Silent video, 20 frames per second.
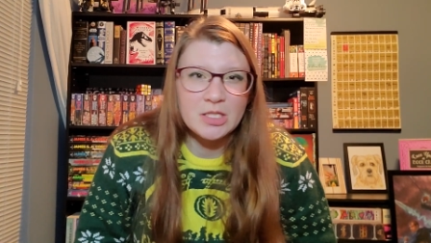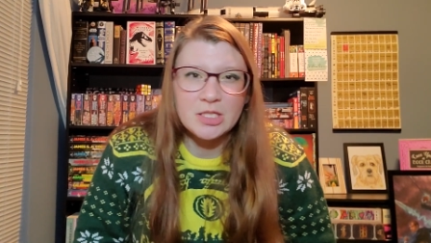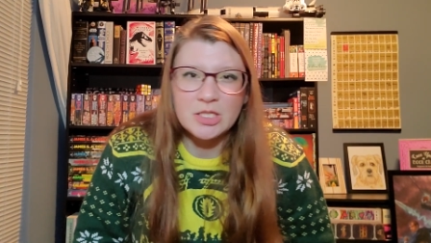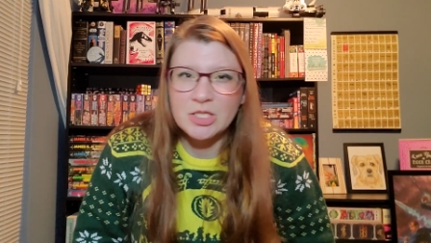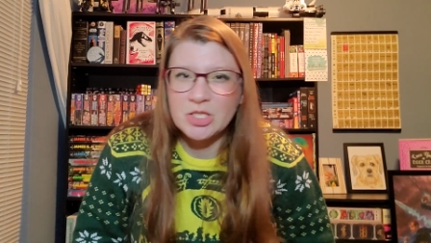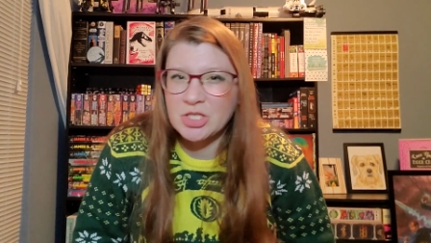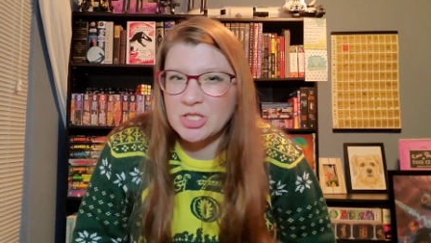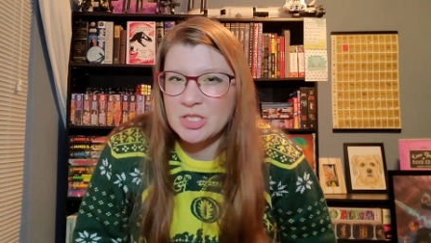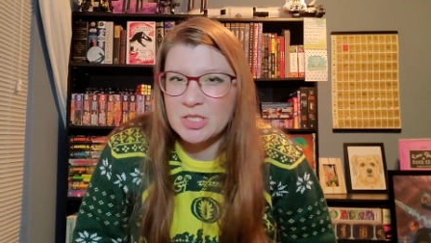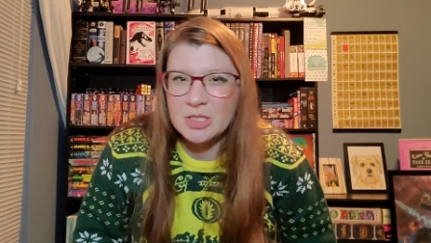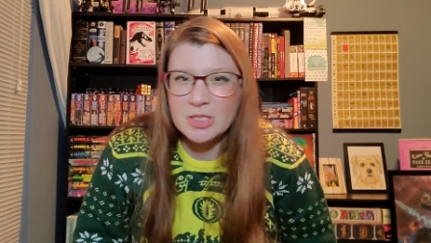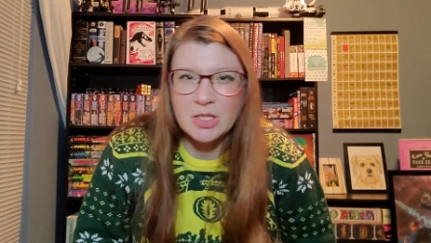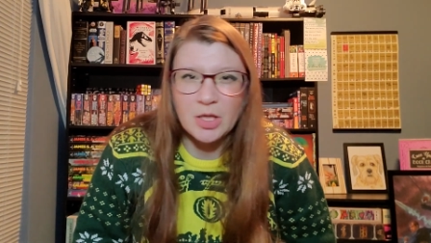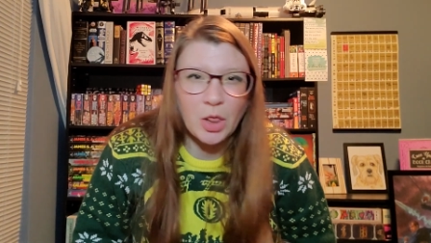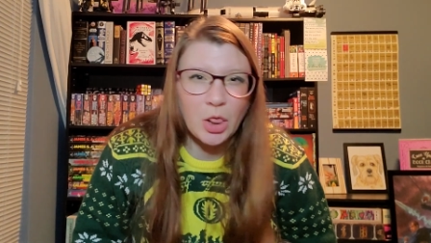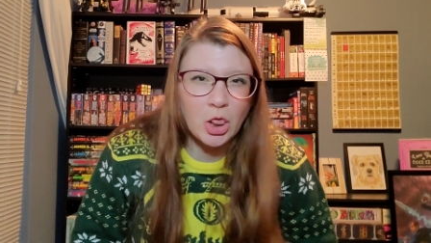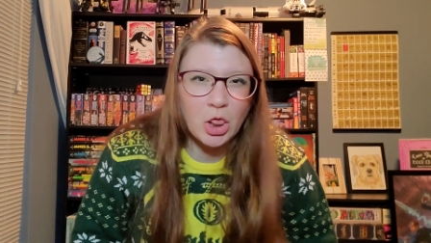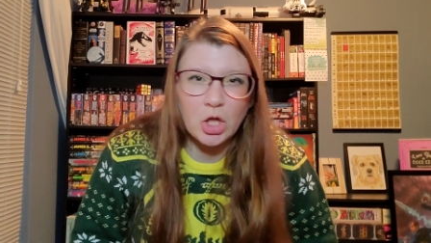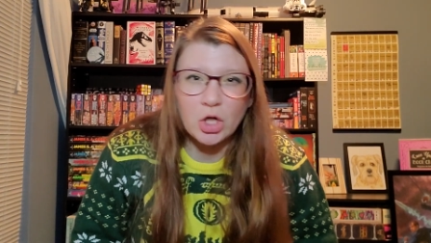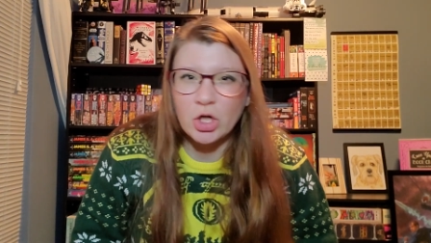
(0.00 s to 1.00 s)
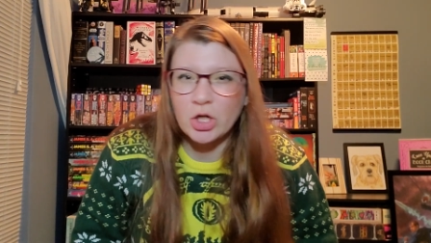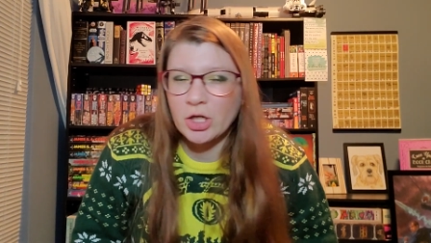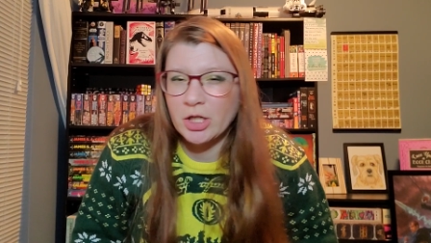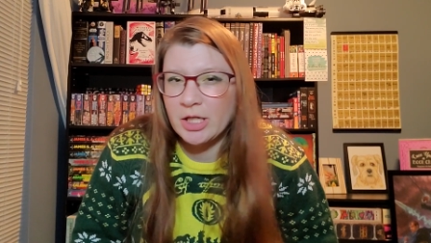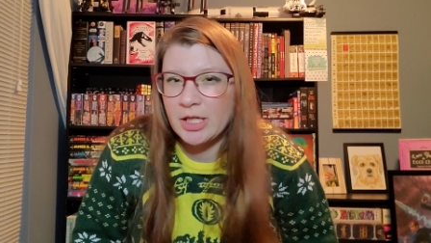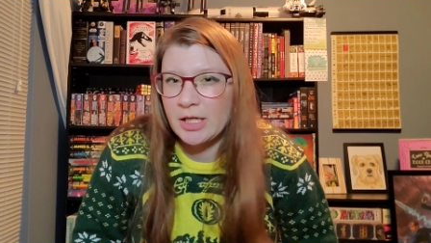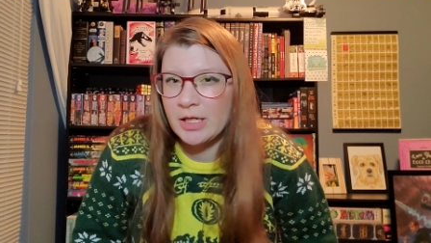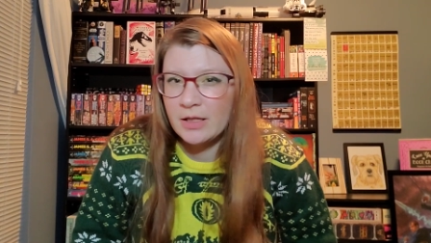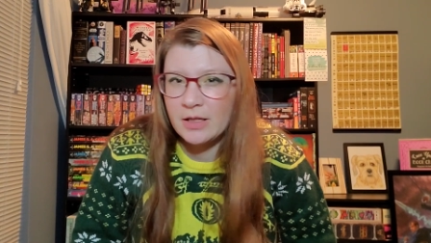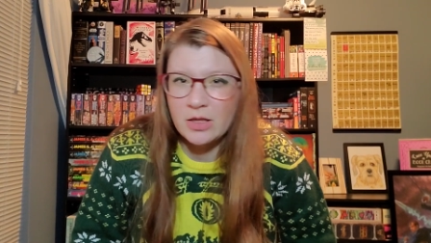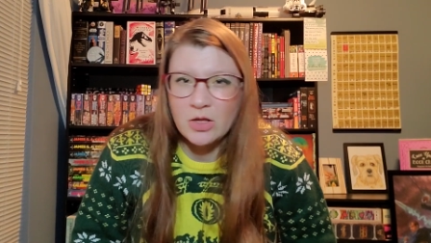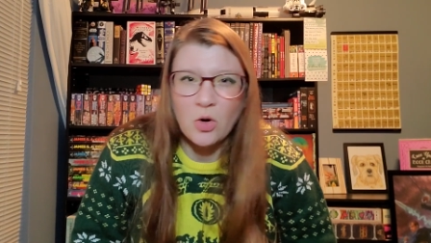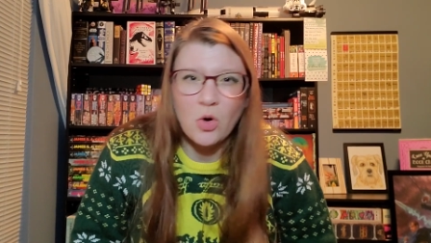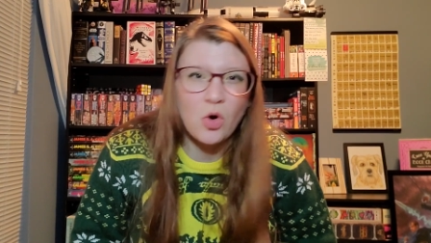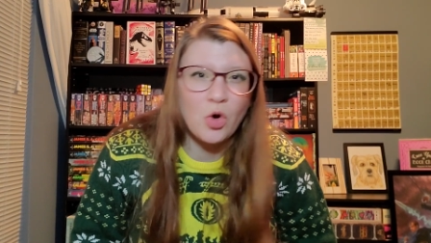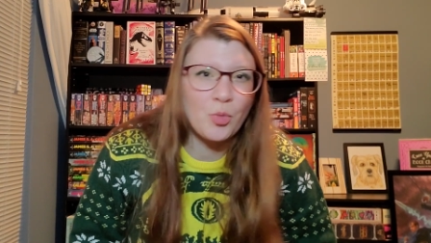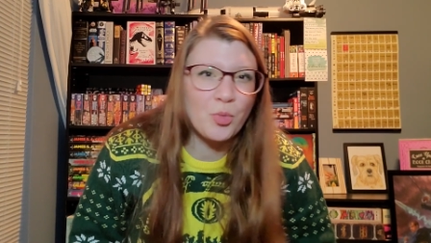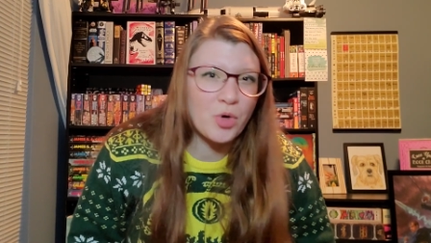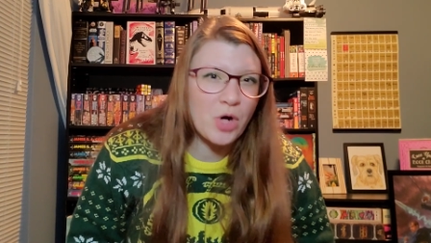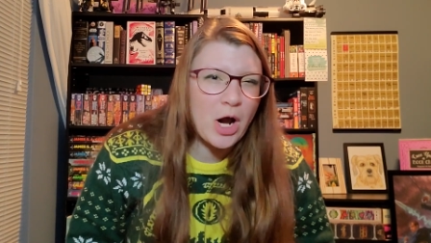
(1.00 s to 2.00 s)
just learning the
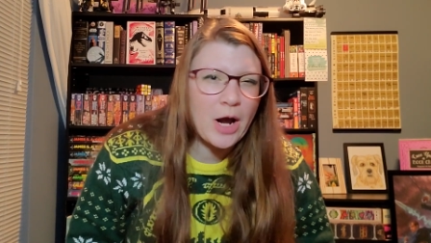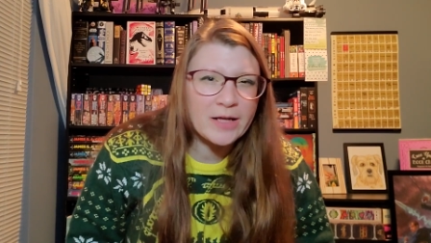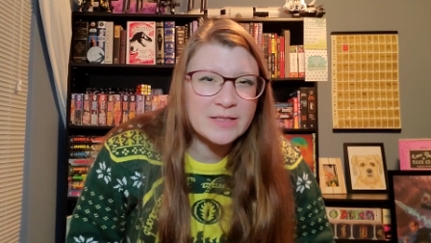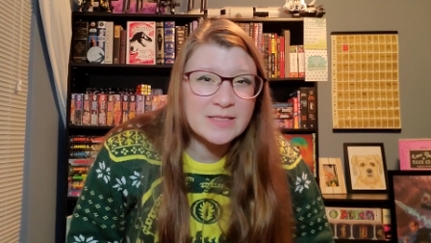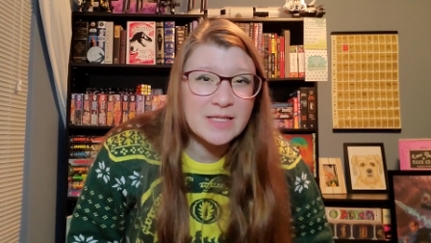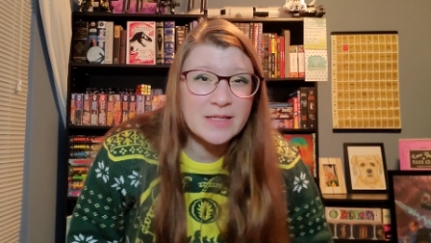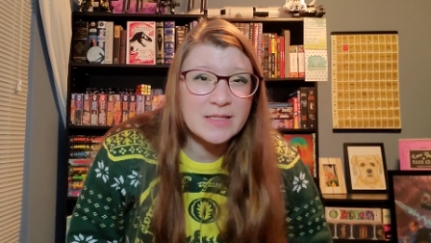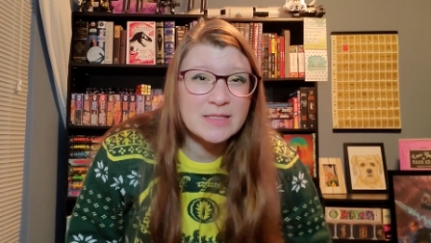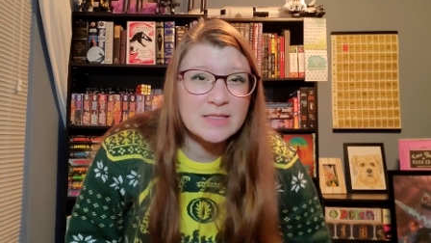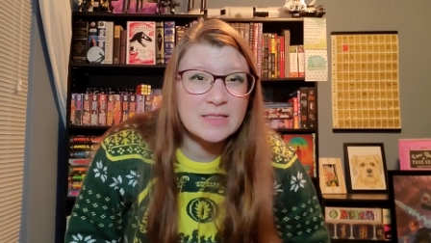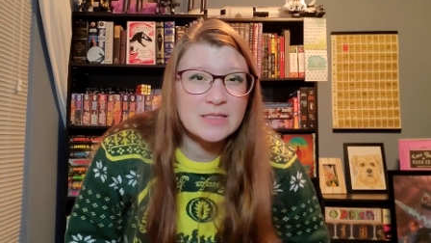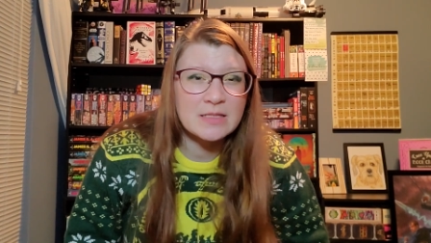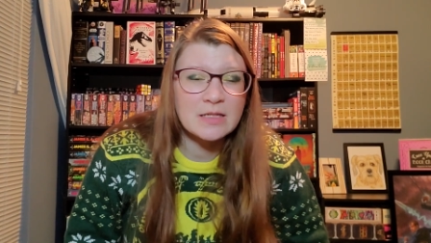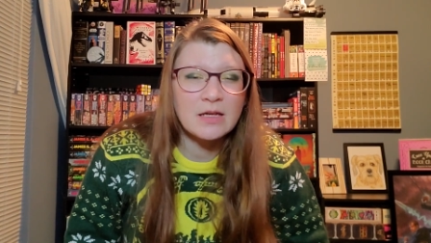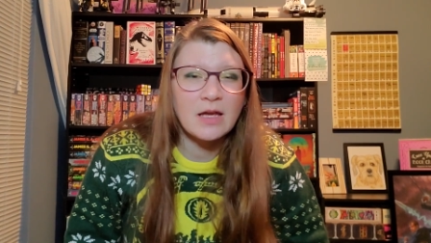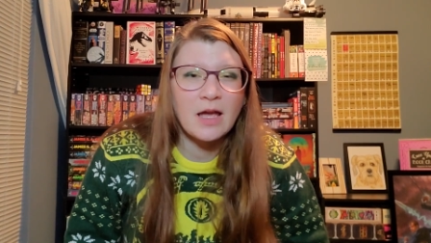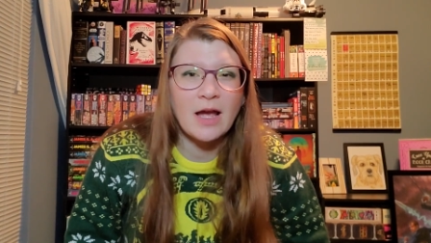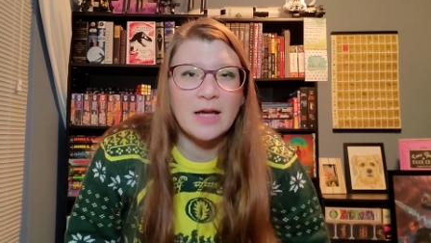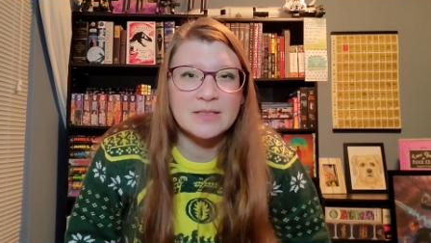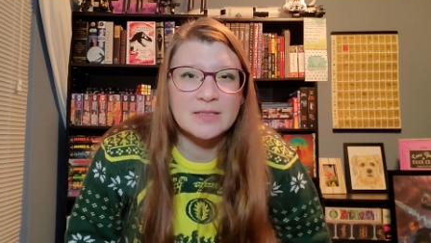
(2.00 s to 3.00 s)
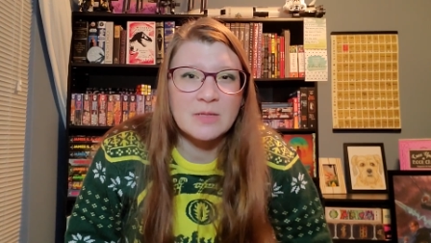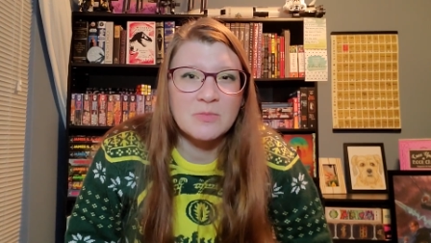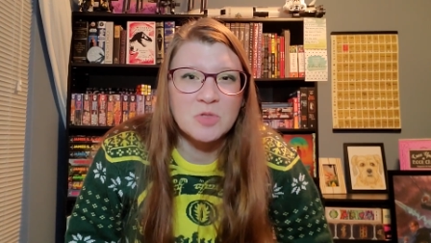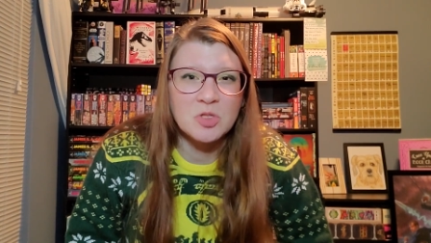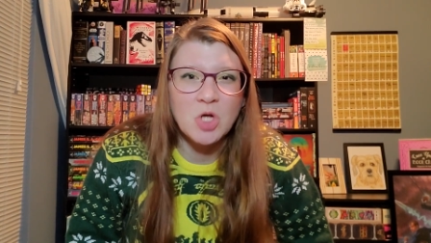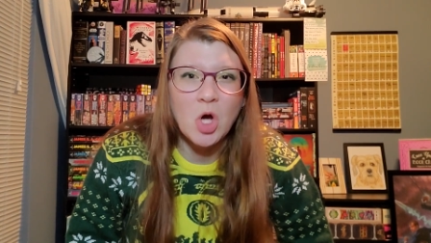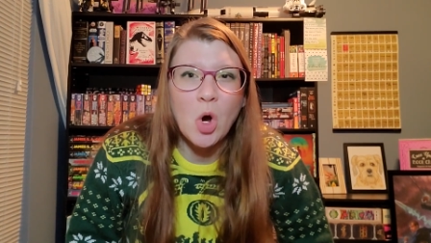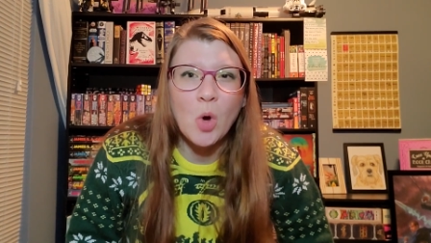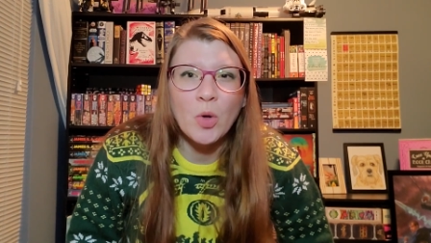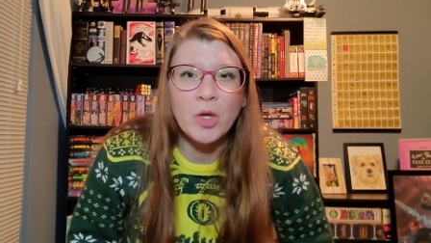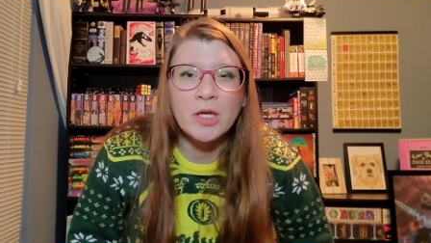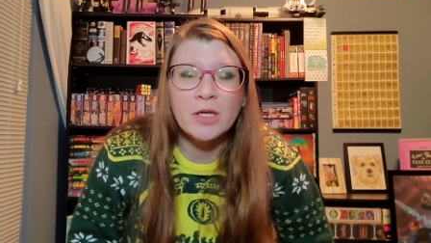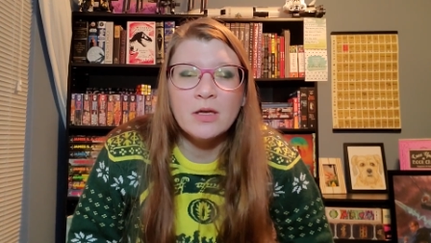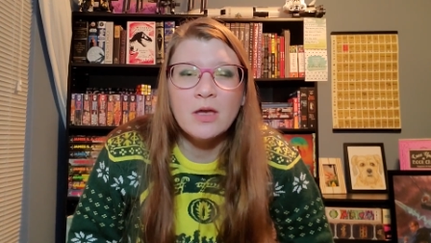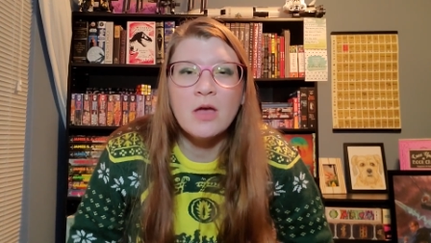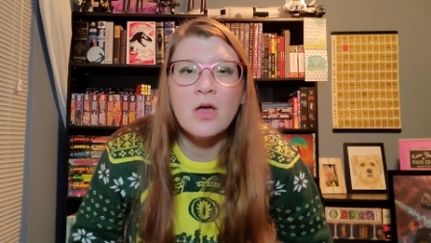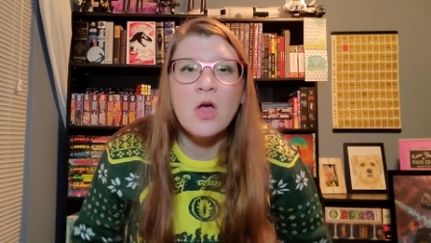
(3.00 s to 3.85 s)
whole process as I'm going,